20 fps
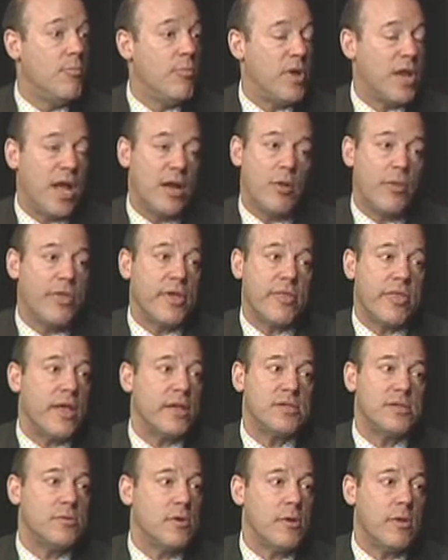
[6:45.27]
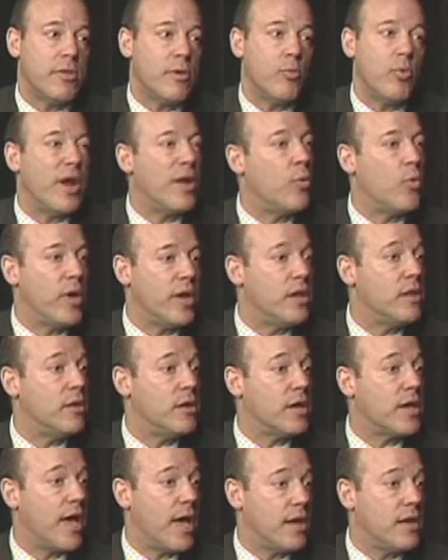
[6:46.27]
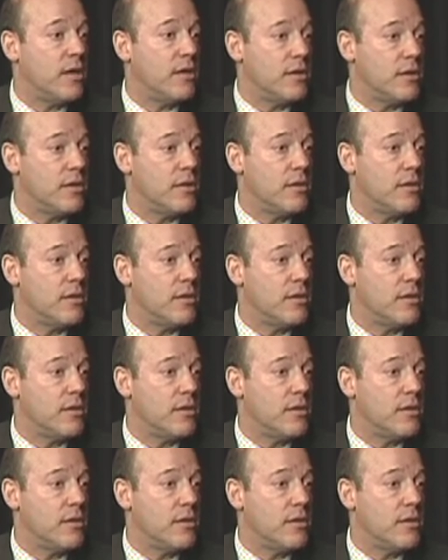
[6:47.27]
but I don't think that's the right way to look at it.